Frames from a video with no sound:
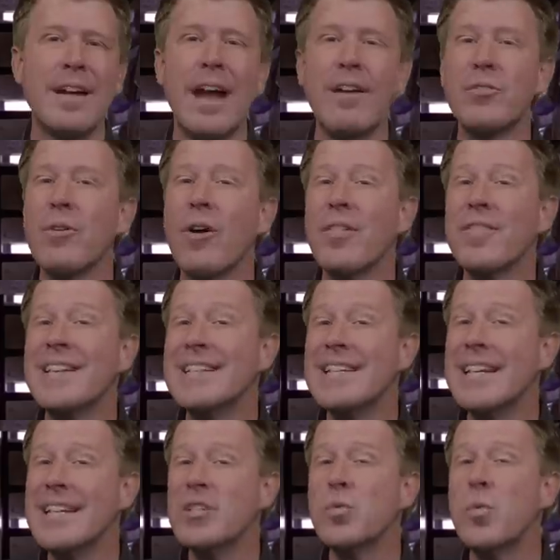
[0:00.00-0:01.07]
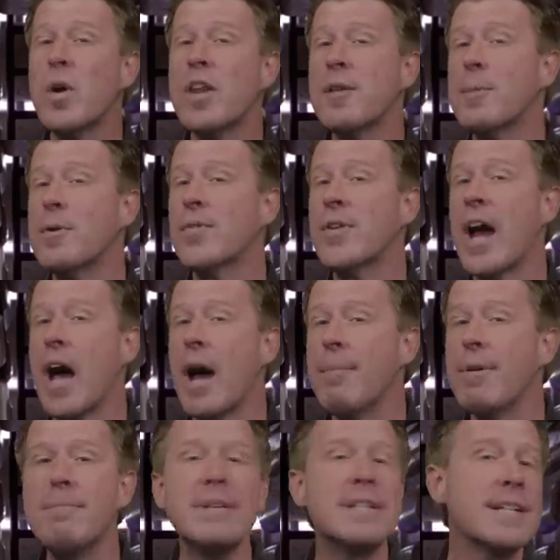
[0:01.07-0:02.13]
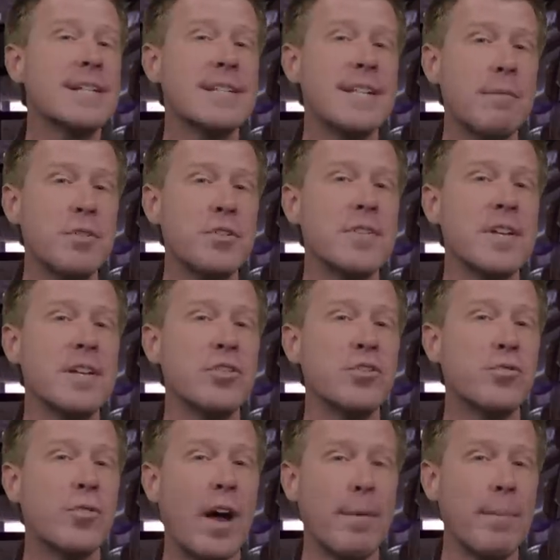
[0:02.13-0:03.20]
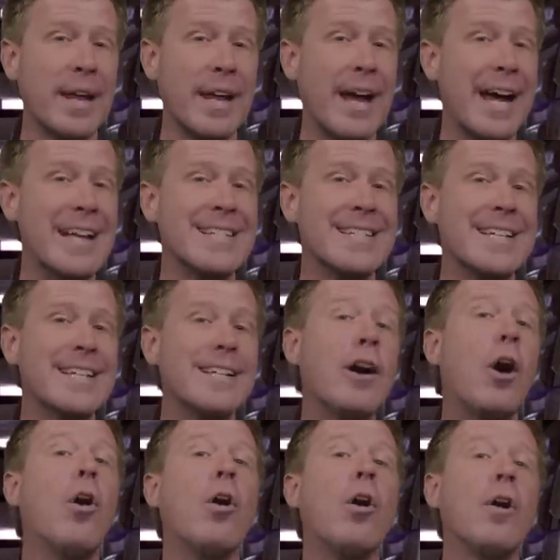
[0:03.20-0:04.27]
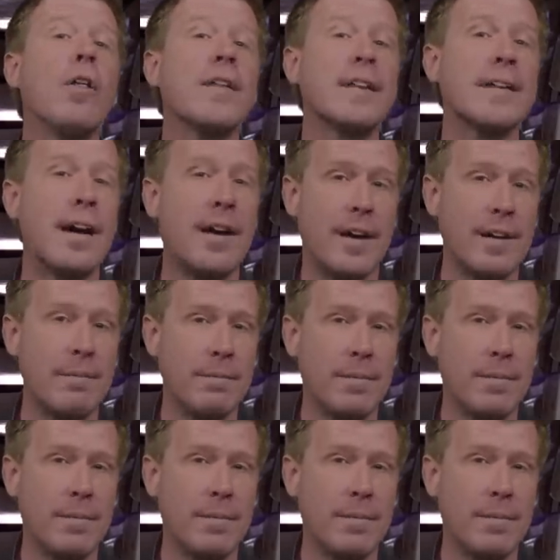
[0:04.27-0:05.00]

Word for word: After all, this is one of the most common misconceptions in astronomy. I see it all the time.